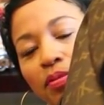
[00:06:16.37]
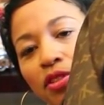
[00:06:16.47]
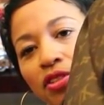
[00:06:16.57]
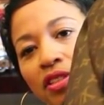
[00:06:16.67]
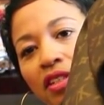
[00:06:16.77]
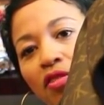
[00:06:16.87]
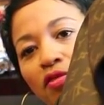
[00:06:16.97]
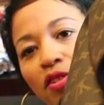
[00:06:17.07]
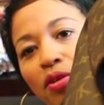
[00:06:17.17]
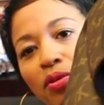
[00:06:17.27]
put your cell
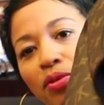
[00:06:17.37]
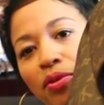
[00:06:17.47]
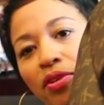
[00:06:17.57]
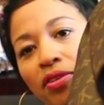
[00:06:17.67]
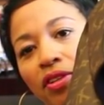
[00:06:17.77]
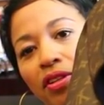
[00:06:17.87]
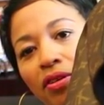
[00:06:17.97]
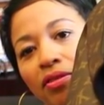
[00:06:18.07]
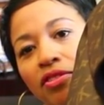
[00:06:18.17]
phone or, you know,